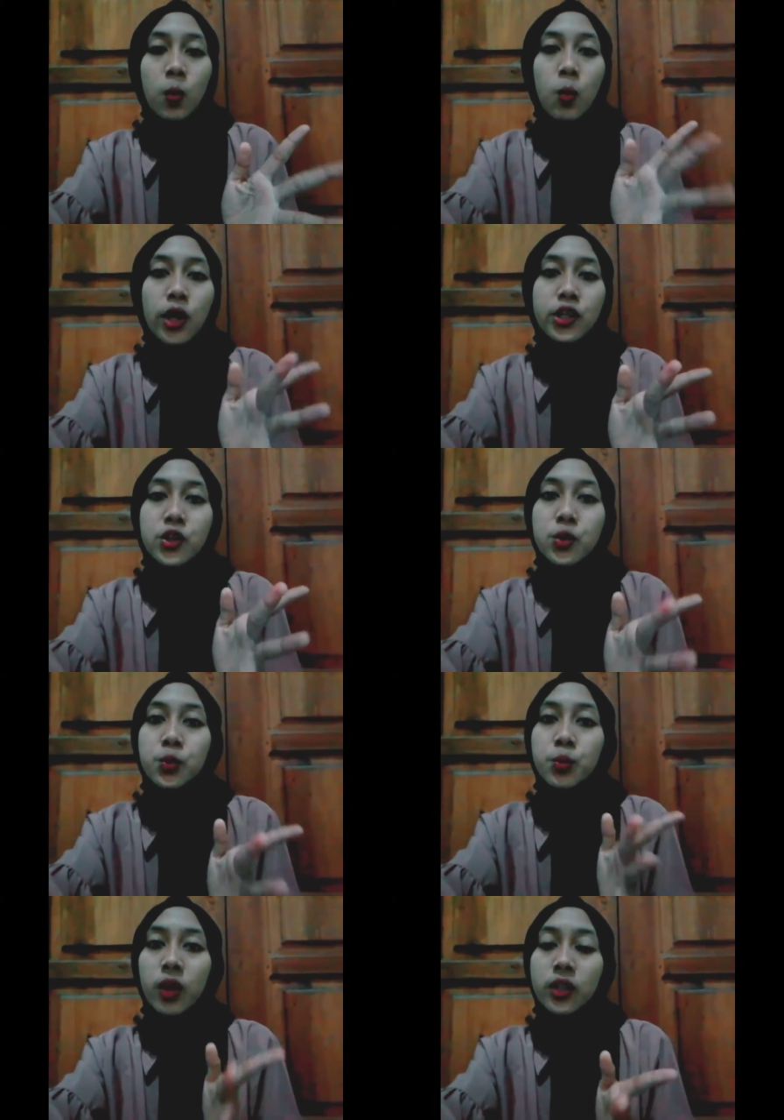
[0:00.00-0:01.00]
what you
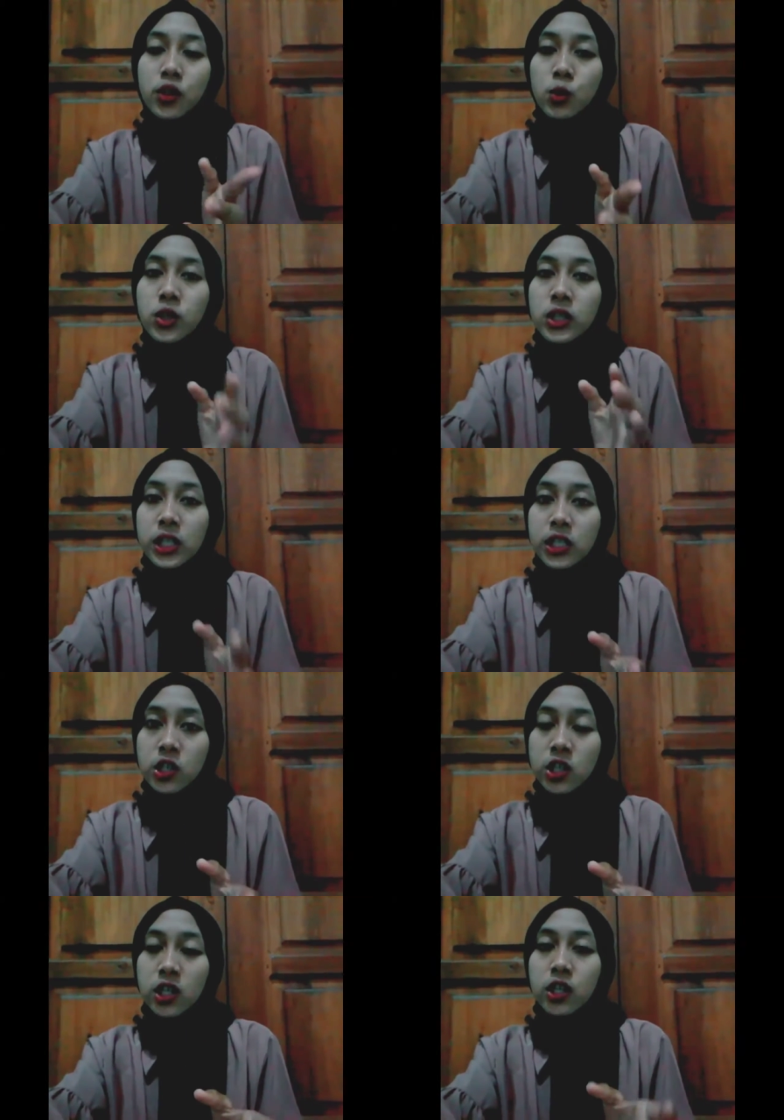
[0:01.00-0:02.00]
want to
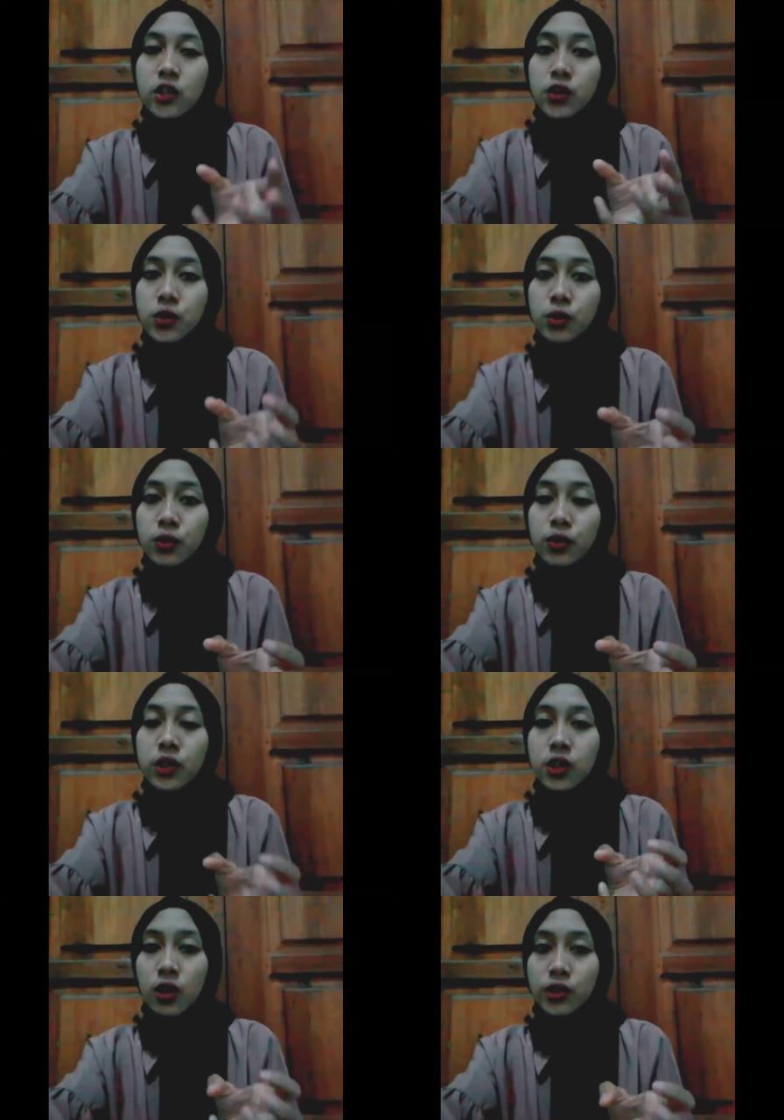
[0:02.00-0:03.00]
teach to
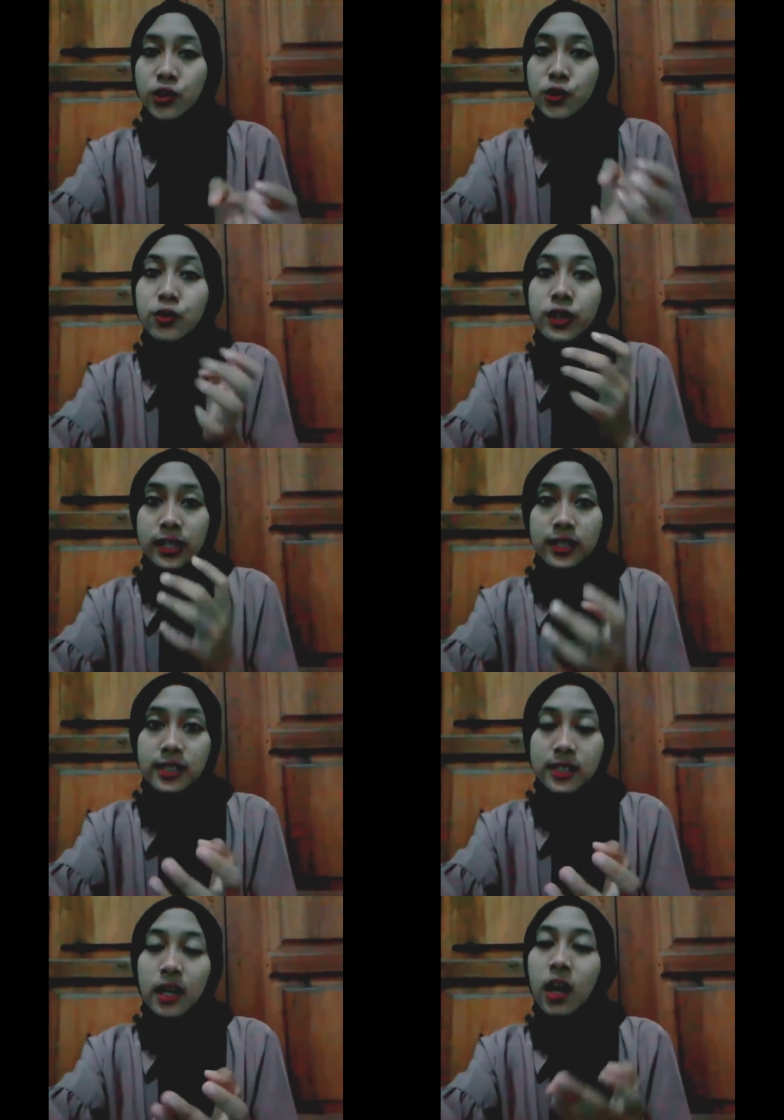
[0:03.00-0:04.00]
your
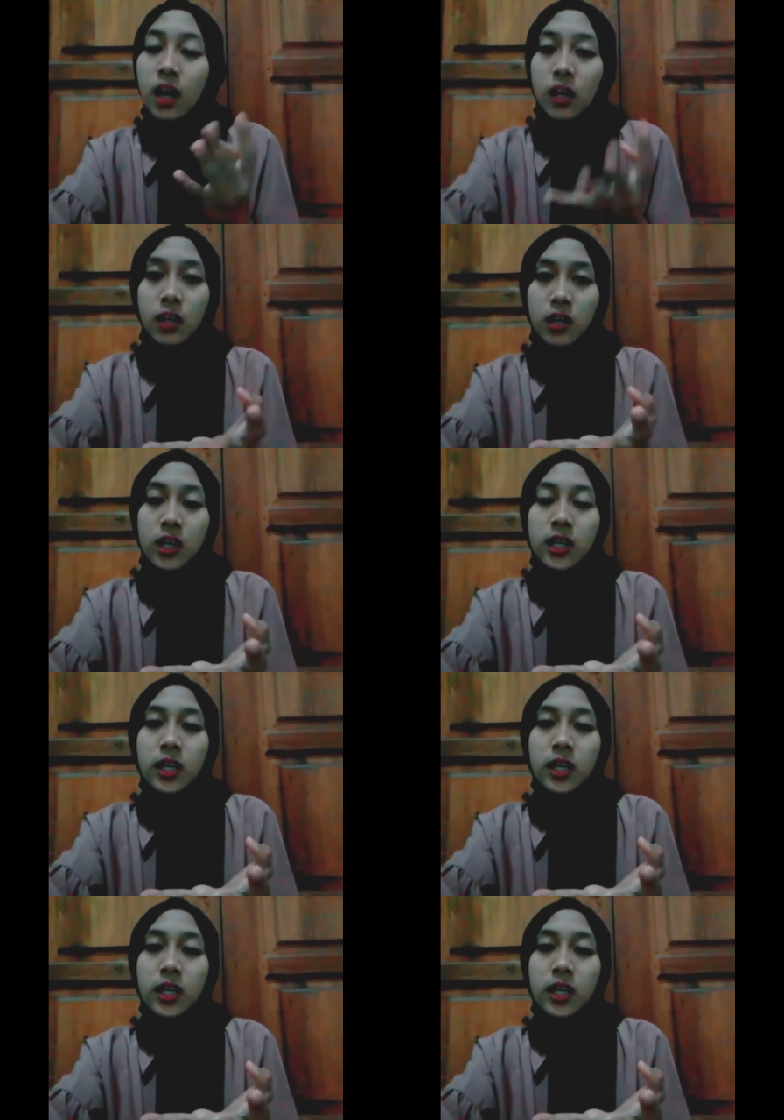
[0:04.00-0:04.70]
students or